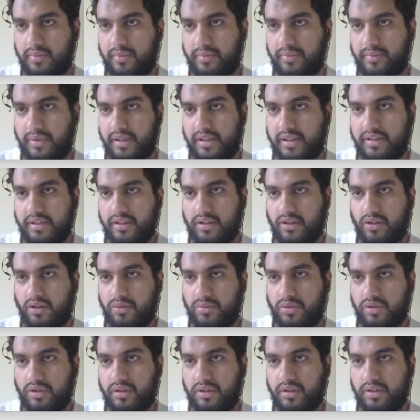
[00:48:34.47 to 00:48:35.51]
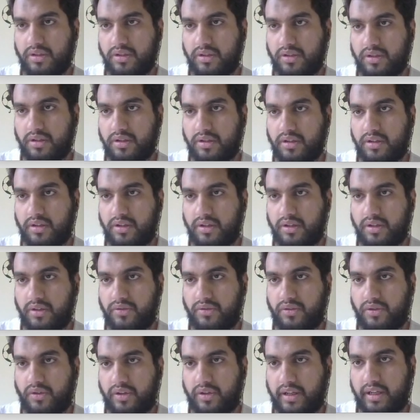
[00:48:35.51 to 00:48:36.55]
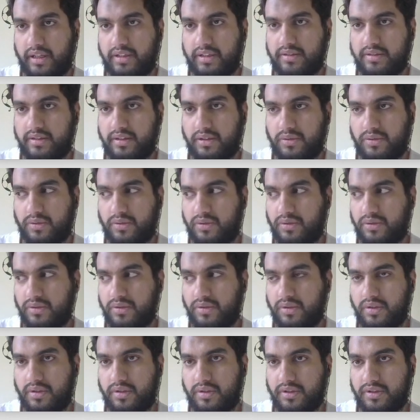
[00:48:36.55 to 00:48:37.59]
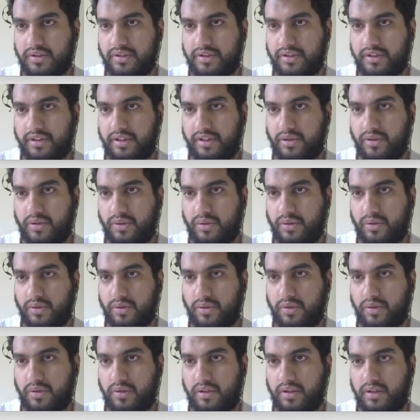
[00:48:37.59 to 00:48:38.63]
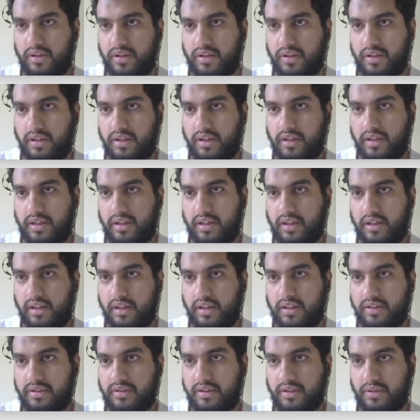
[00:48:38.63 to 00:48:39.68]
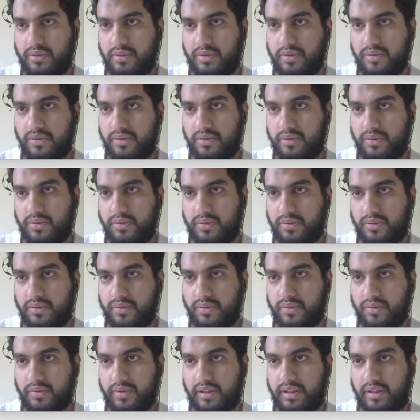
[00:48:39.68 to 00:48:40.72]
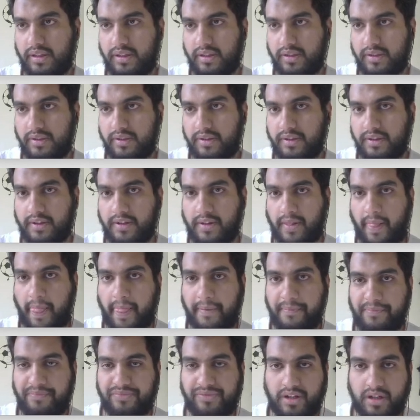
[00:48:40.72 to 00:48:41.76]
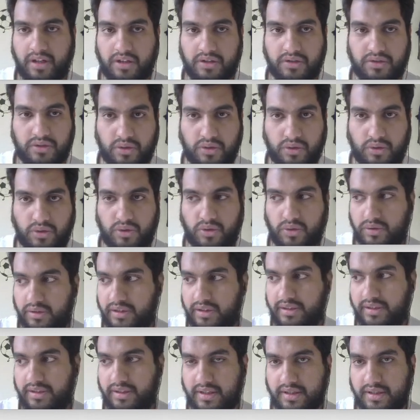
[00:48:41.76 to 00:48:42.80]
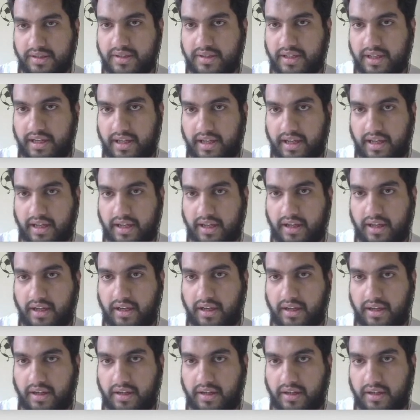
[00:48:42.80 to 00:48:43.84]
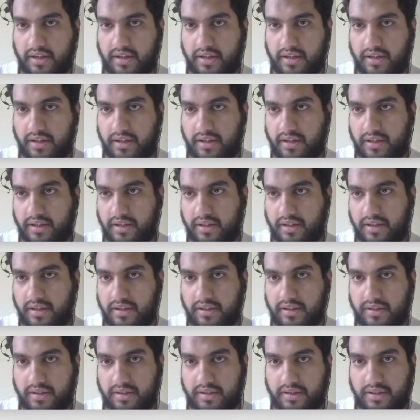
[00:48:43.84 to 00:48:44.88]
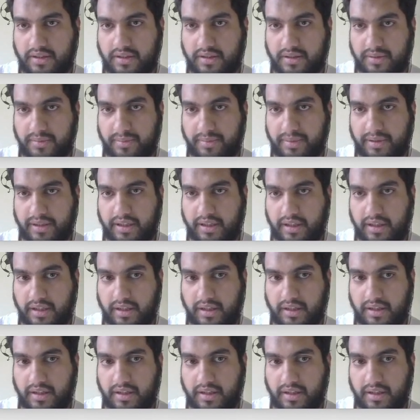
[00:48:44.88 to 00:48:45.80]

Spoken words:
present output, for x equal to 0 and x equal to 1. So this is A, this is B,